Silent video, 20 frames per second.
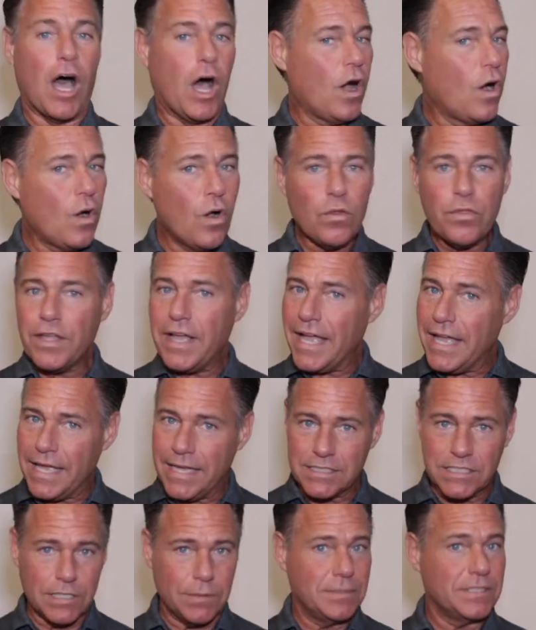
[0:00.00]
All the
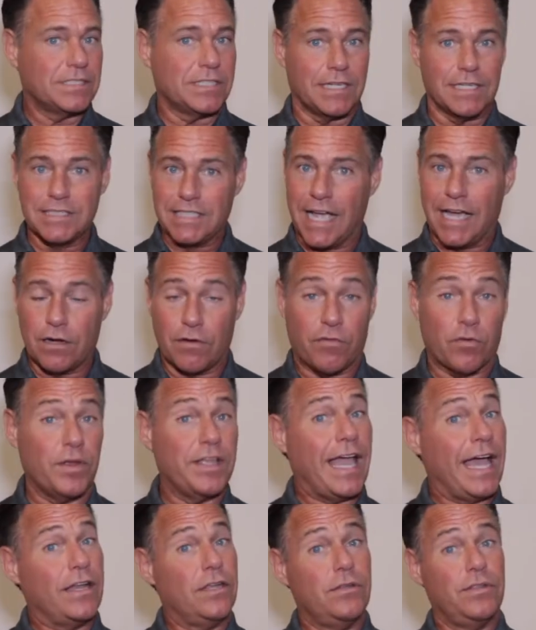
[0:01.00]
estimates and design are
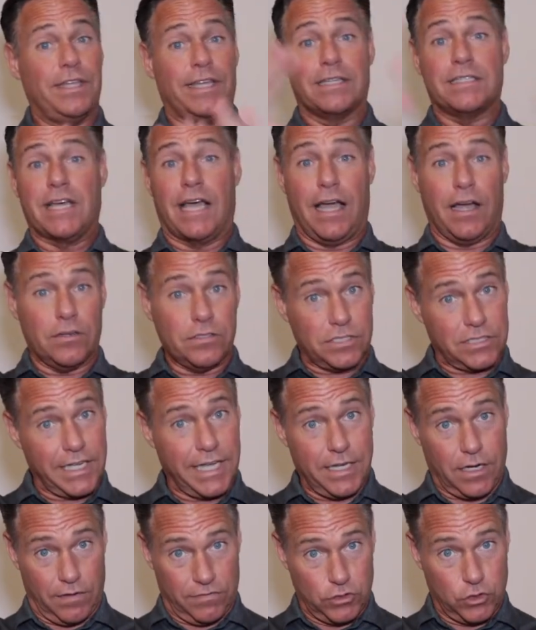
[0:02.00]
free. I do the entire
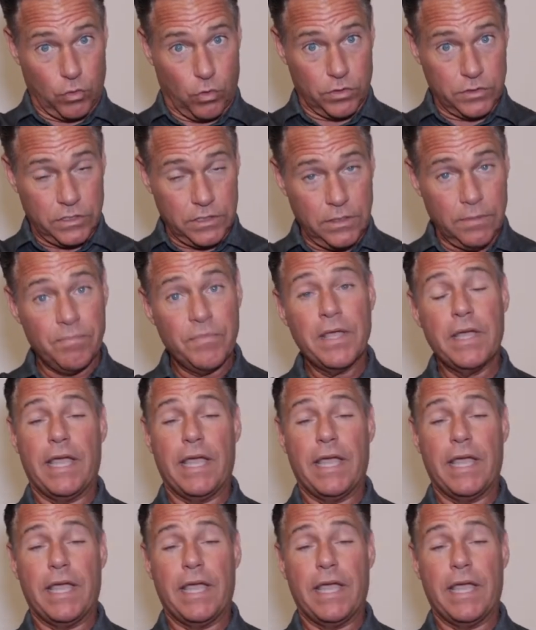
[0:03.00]
state of Georgia